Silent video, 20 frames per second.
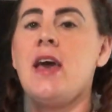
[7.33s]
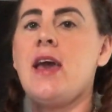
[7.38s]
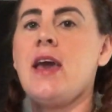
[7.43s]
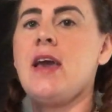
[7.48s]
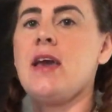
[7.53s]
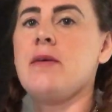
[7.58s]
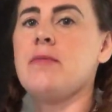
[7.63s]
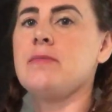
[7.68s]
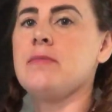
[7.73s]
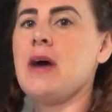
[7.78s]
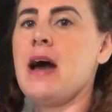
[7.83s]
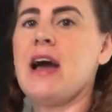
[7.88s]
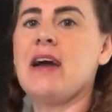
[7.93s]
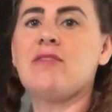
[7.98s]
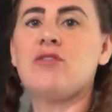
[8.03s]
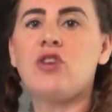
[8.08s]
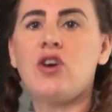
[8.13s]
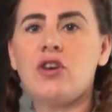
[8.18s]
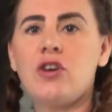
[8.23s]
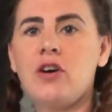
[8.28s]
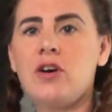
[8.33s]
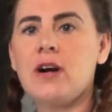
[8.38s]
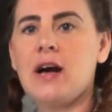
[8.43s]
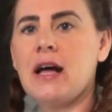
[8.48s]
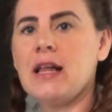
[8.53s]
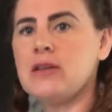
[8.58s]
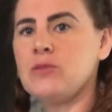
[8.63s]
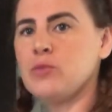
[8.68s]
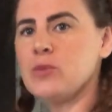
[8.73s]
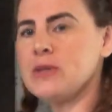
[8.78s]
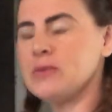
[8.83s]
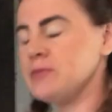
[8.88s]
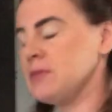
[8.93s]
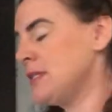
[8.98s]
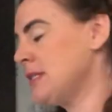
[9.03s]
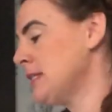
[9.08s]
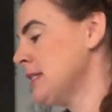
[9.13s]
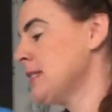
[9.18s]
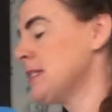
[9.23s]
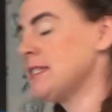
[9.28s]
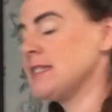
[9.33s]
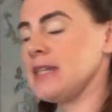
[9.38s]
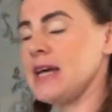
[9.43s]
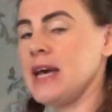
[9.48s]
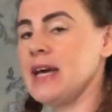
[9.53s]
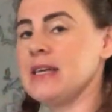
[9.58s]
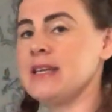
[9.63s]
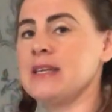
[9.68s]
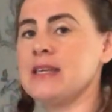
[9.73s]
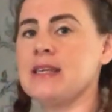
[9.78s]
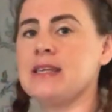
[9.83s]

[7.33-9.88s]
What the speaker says: I haven't got our Callum with me today.